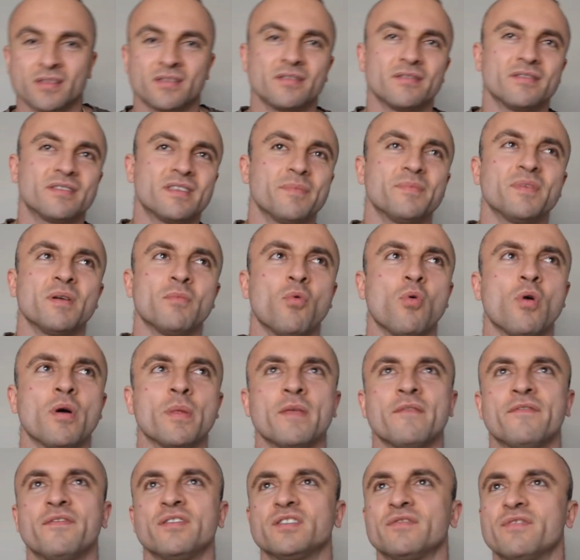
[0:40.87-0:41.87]
Tip number one,
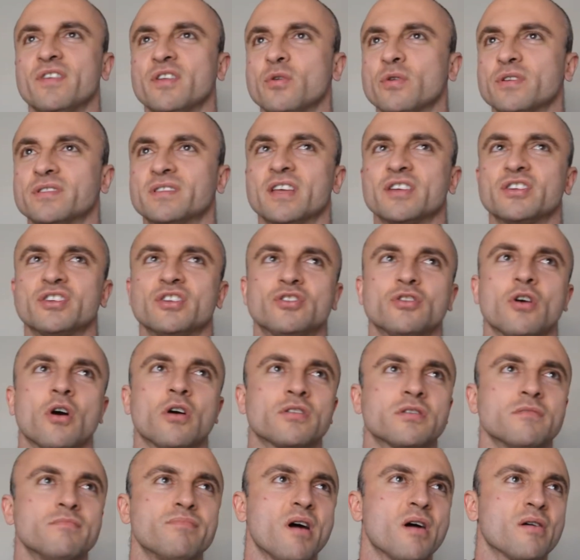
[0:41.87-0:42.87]
the first video essentially
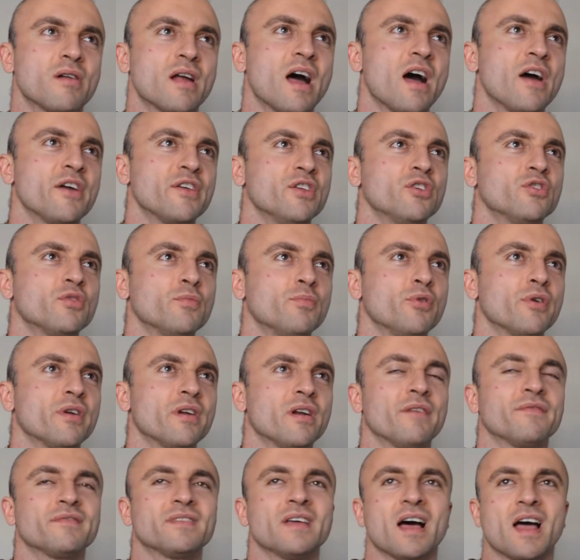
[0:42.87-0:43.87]
talked about how you need to put
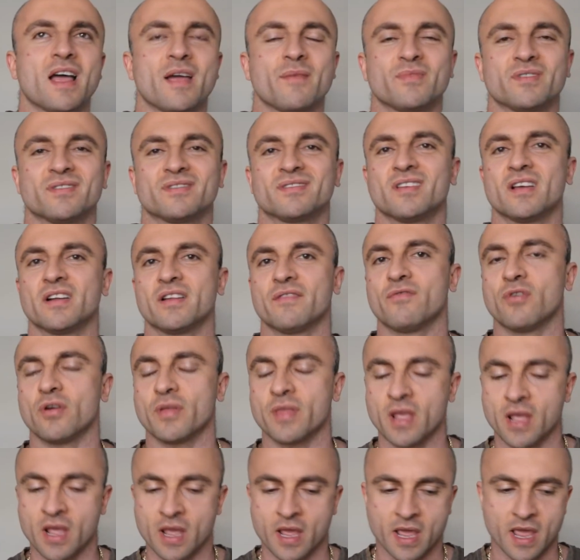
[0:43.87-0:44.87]
enough time to study for it.
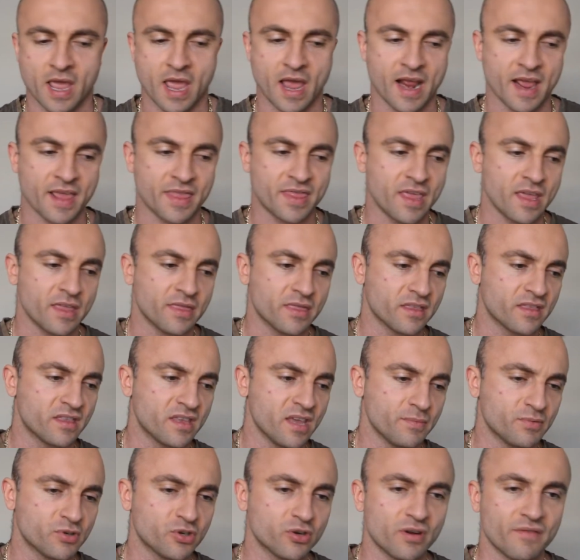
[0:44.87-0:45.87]
And I think the
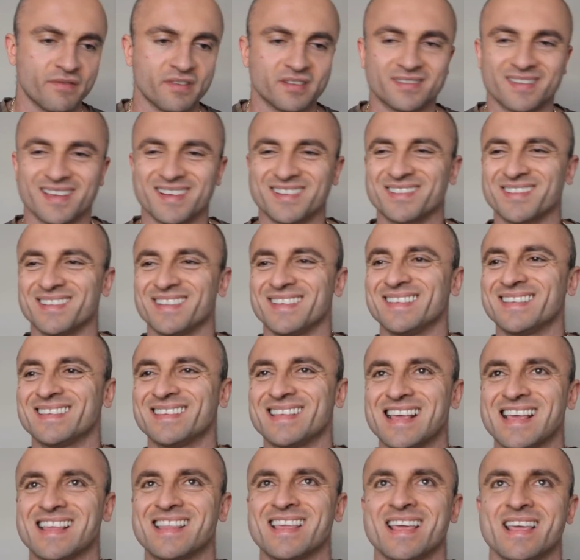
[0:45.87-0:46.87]
tip should have essentially
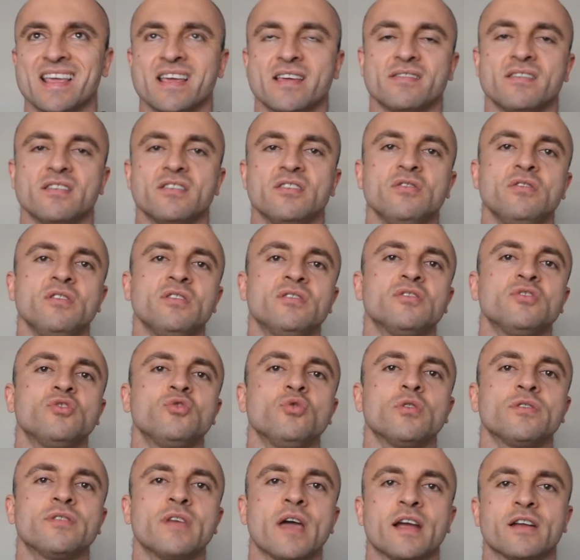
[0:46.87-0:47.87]
said that you need to
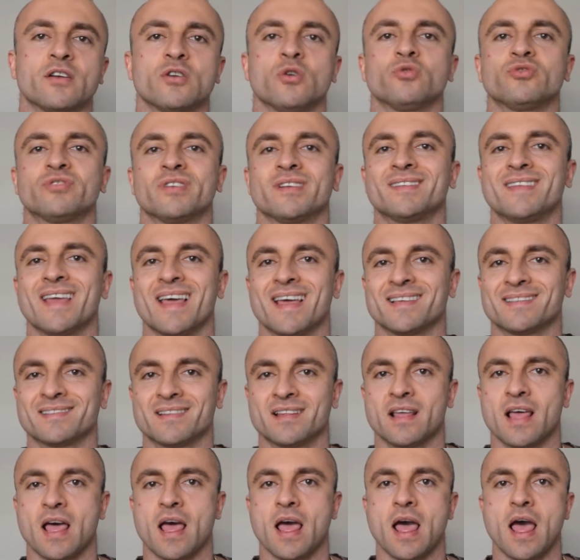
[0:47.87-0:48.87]
do a diagnostic test
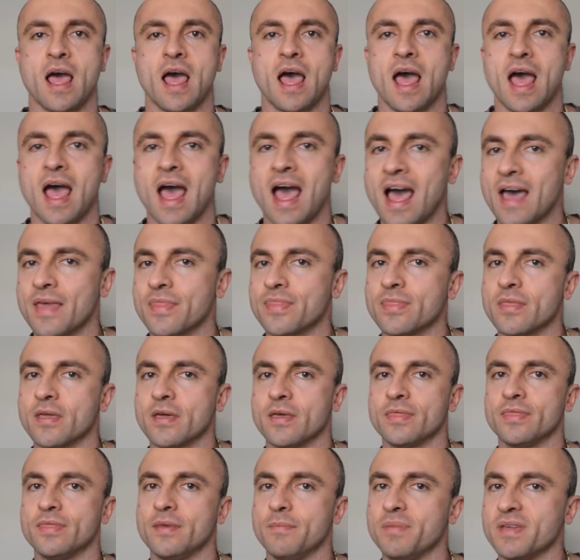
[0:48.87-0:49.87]
at
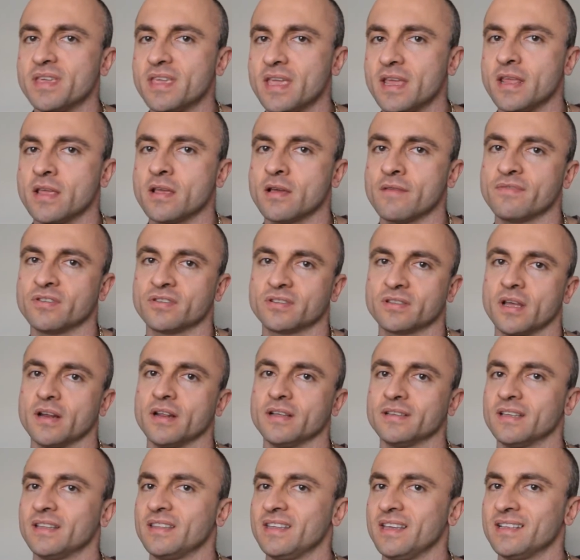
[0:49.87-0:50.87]
the beginning of your study.
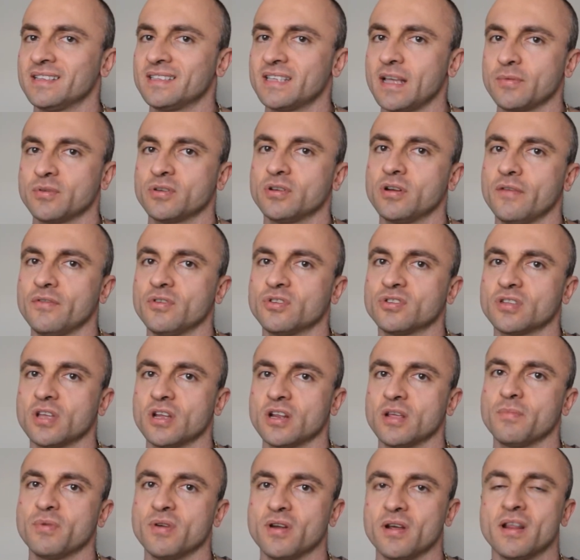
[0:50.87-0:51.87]
So at the inception of your
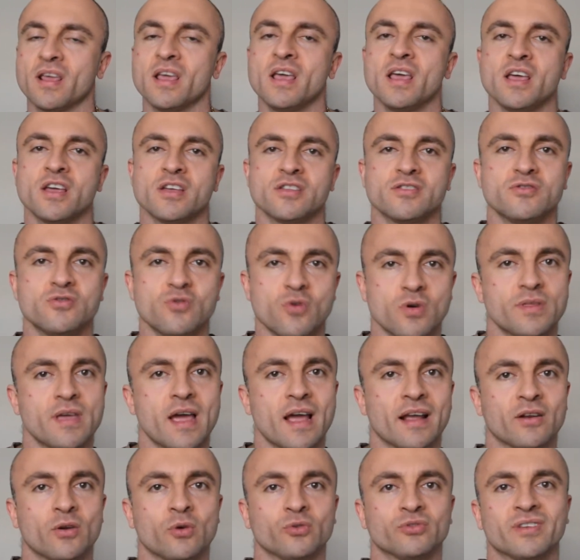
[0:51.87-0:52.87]
study period, do a
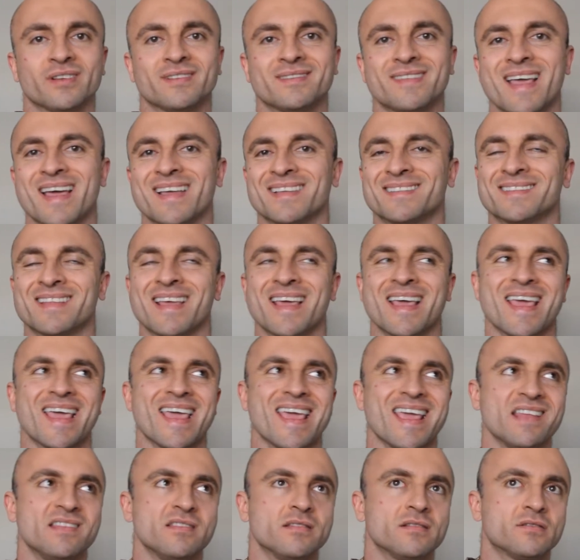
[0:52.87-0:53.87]
diagnostic test
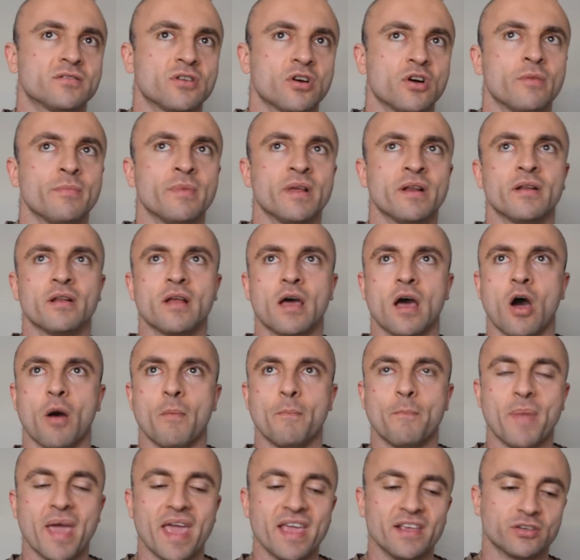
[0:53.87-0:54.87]
and determine,
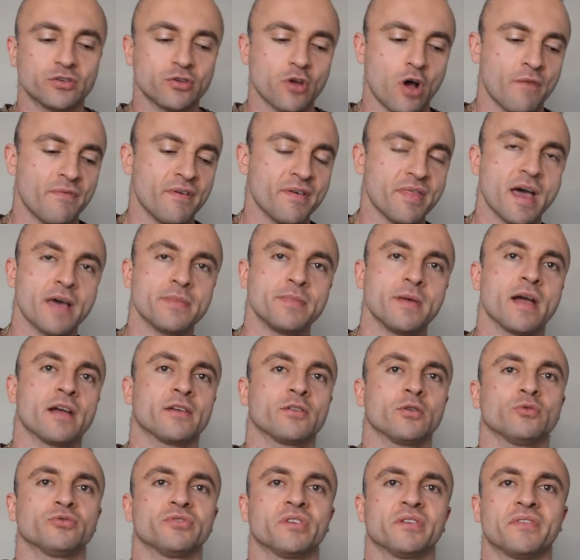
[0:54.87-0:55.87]
based off of that
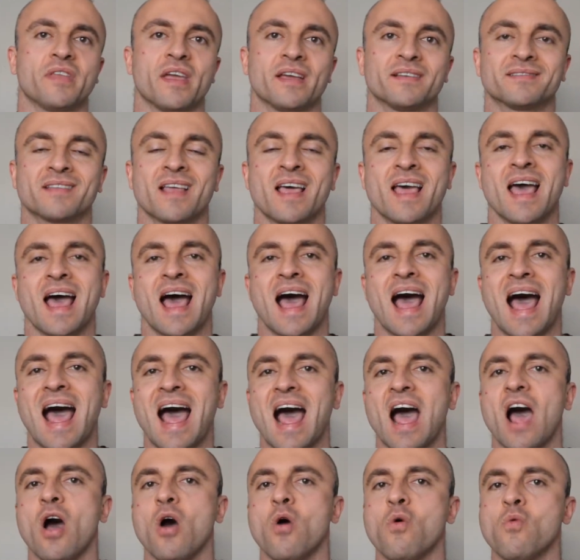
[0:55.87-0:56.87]
diagnostic test,
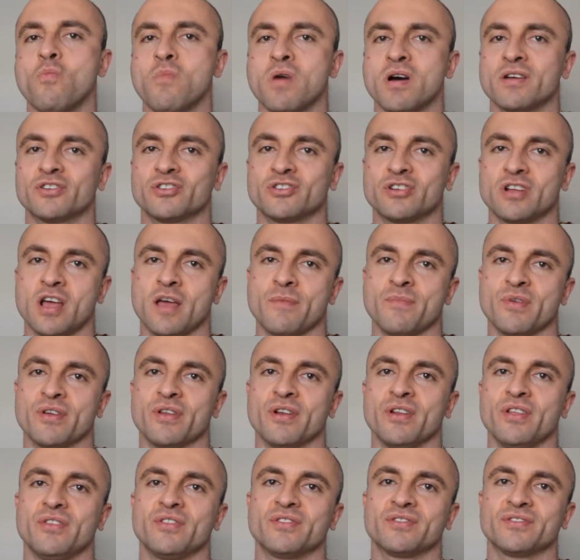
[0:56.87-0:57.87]
how much time you're going
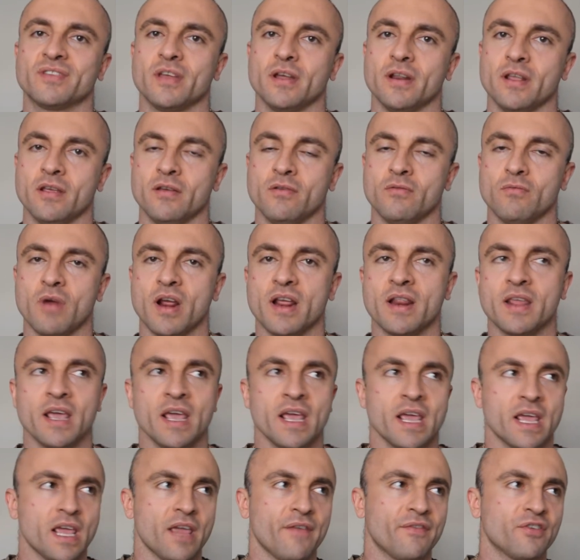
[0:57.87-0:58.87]
to need to study, right?
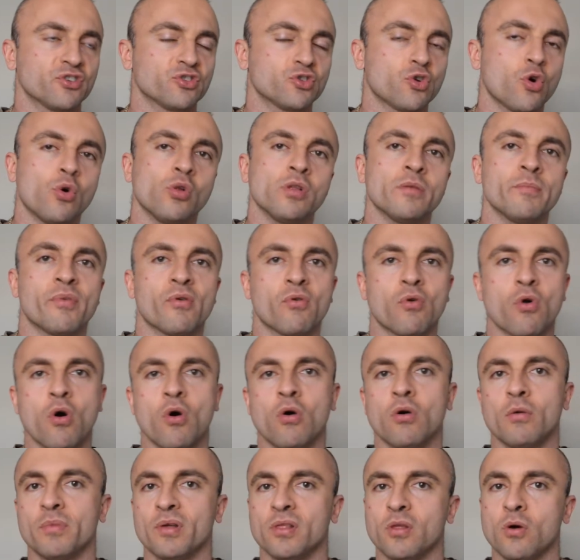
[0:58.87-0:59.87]
If you're scoring
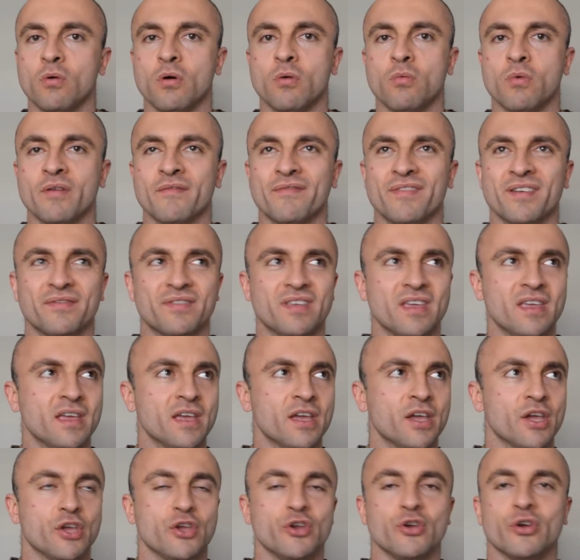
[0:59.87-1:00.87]
below a 150,
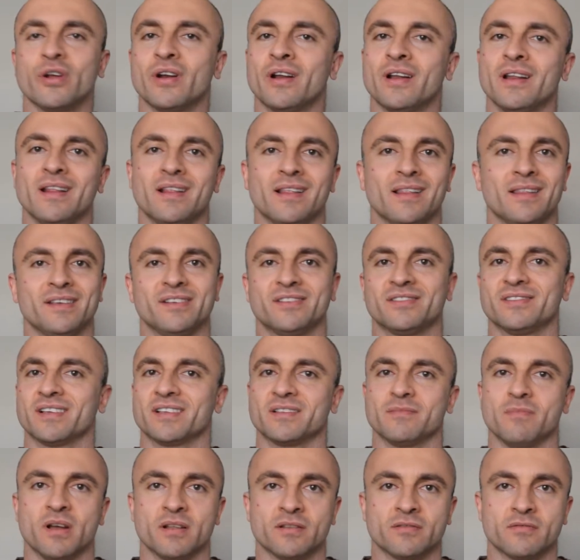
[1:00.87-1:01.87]
you're going to need at least 6
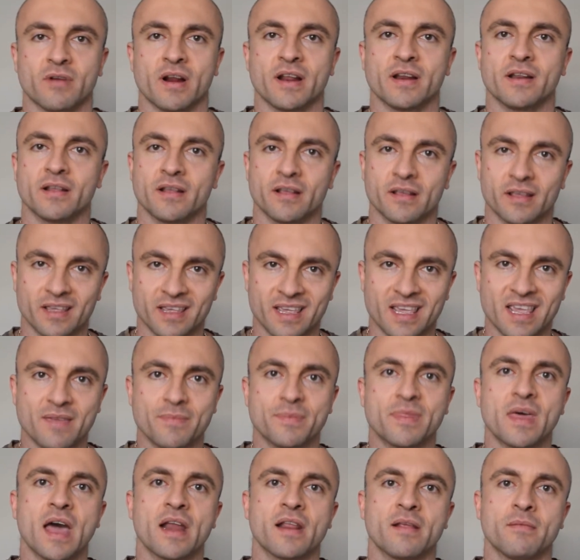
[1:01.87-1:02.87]
months, right? Keep
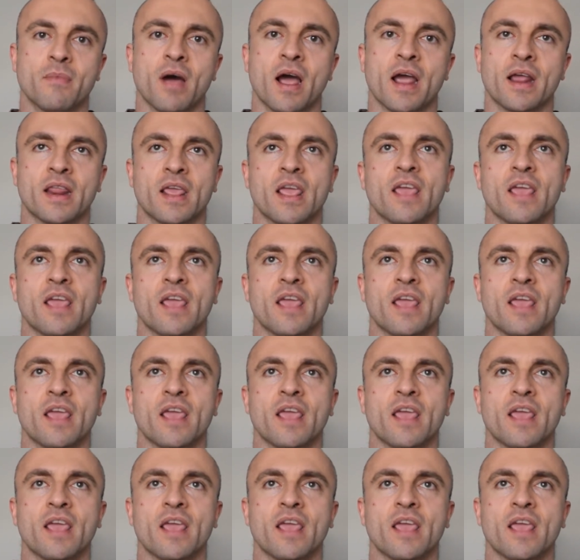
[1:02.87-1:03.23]
that in mind.